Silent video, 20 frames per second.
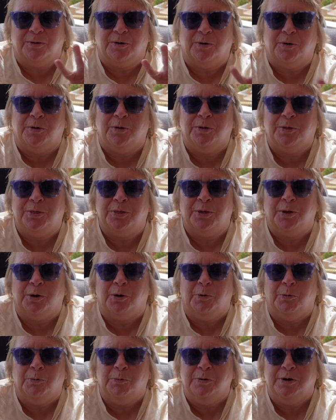
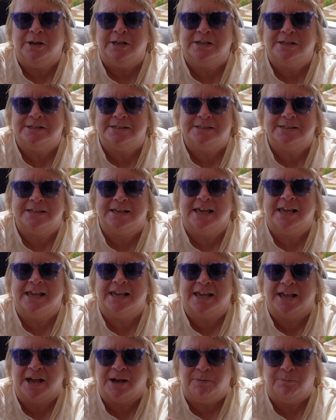Although it
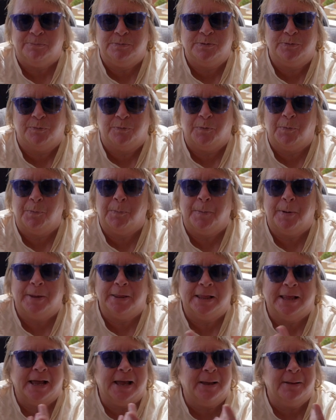comes from
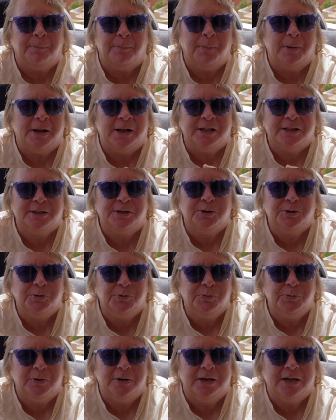an animal
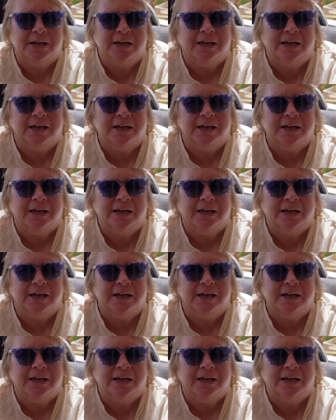too.